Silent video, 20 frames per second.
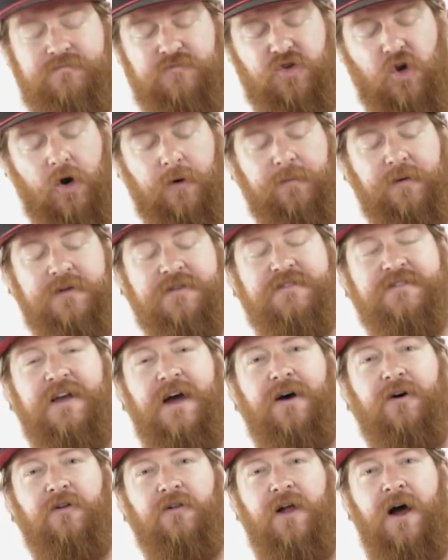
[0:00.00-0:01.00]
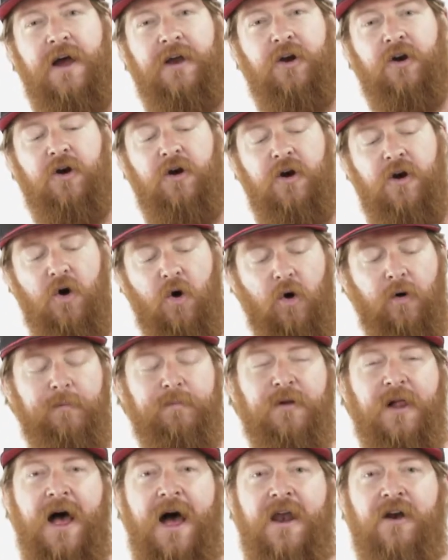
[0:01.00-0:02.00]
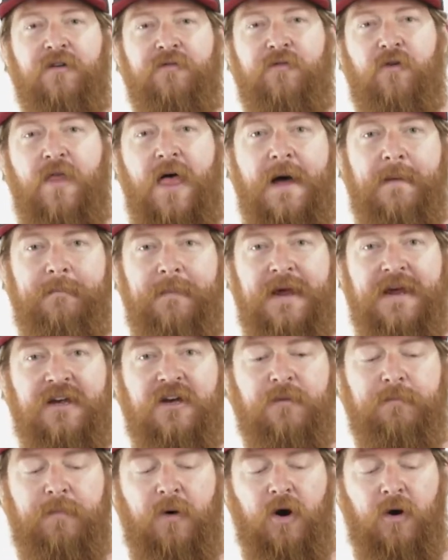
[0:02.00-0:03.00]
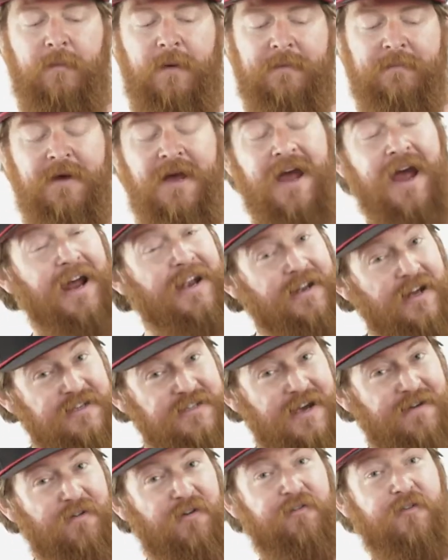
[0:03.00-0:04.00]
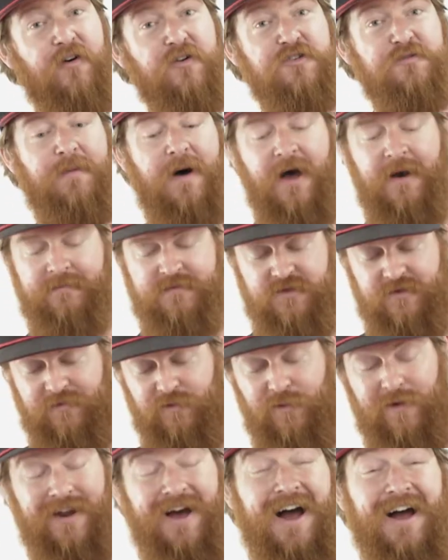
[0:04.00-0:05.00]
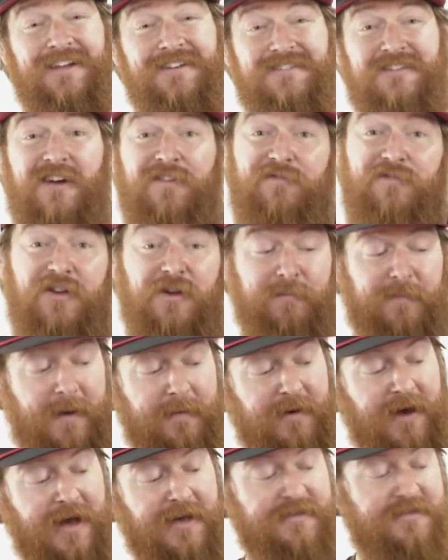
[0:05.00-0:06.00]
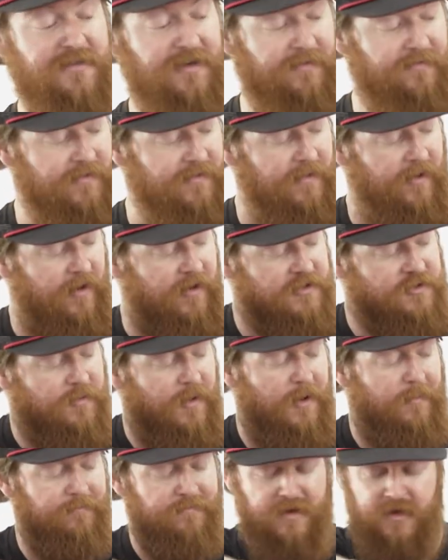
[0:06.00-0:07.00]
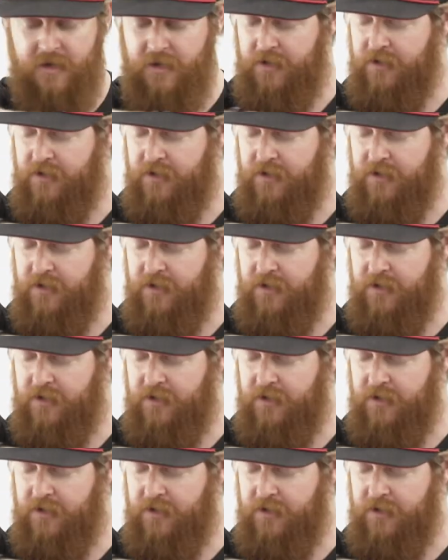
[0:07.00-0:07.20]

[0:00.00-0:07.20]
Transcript: tarpaulin style liner or bladder for that main compartment. It does have a false bottom, so if you want to hide stuff, you can probably hide stuff in there as well.